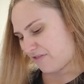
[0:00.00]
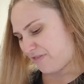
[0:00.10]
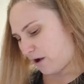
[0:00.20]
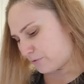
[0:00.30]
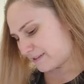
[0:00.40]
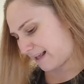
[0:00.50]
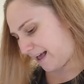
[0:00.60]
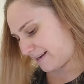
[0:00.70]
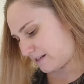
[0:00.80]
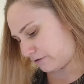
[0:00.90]
that was
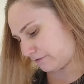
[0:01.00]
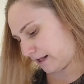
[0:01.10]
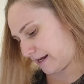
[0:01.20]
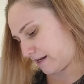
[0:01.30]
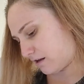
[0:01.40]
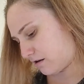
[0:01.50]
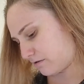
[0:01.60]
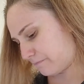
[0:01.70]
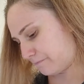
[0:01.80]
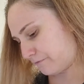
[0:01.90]
kind of like,
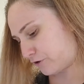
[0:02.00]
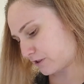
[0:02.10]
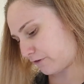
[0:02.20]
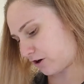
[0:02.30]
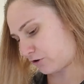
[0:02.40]
first of all,